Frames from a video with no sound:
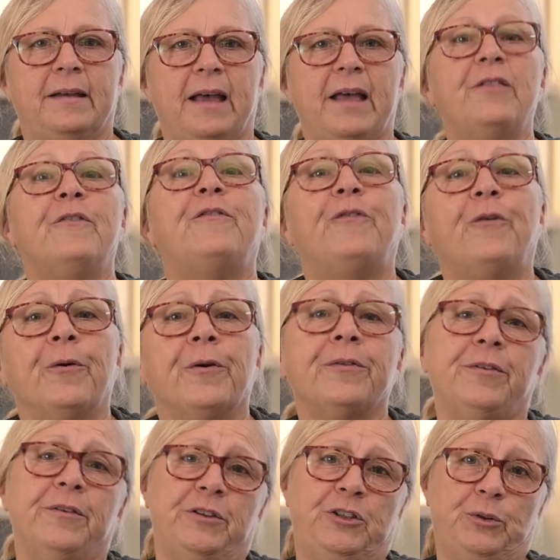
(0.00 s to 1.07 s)
And the
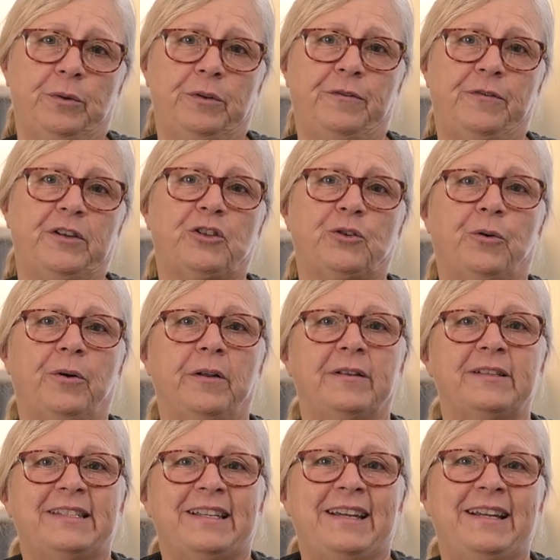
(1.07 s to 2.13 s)
fourth issue with fish oil
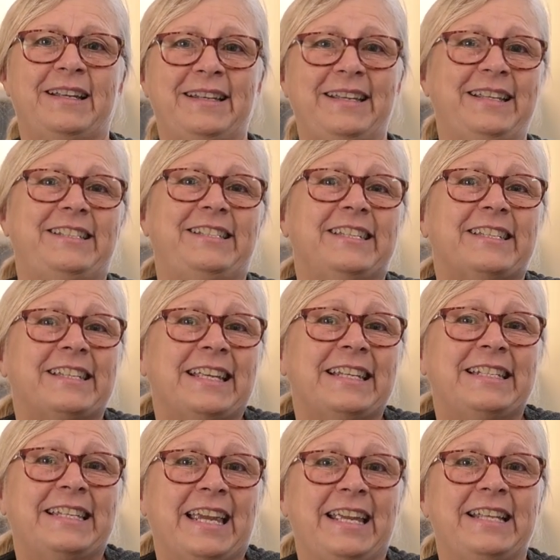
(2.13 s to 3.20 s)
is that it just
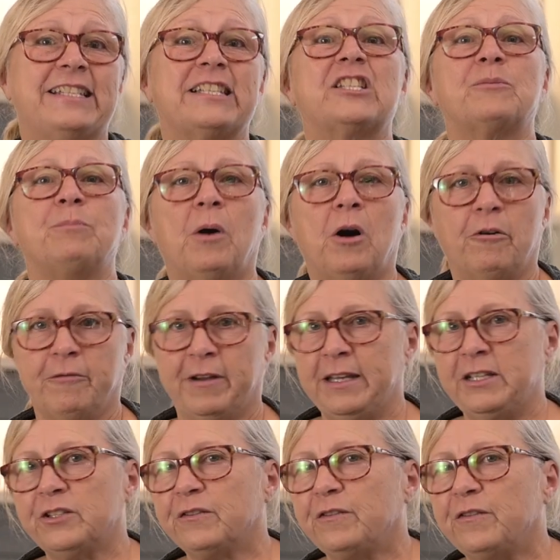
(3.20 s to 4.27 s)
contains a small
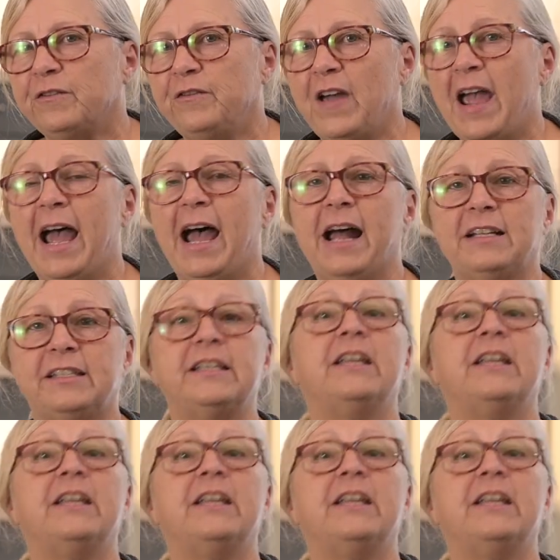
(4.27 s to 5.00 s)
range of fats.